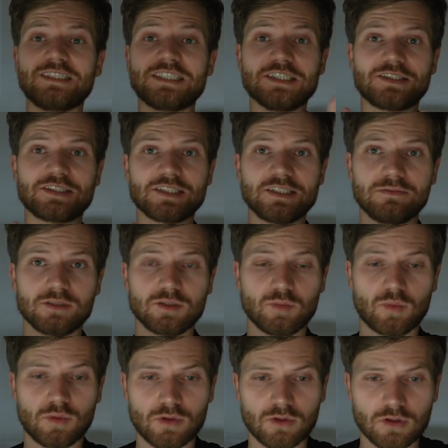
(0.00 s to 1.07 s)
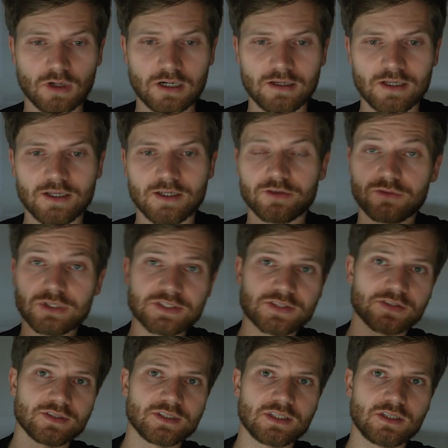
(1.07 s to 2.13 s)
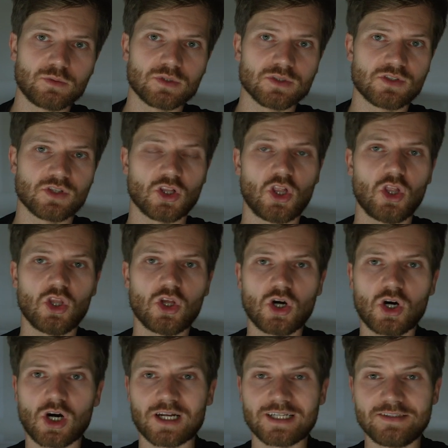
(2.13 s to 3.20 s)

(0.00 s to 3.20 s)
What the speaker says: there is even more. Recently there was a law